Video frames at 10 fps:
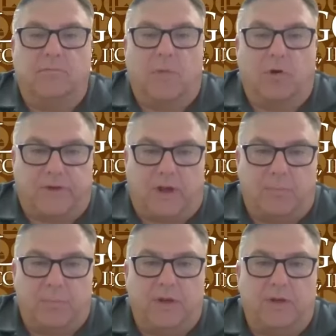Most
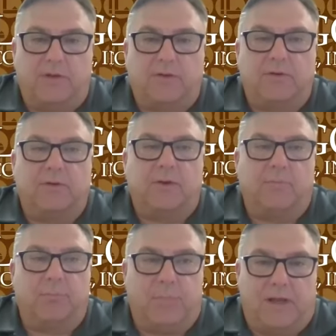companies,
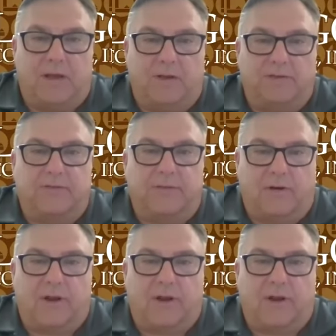because they're,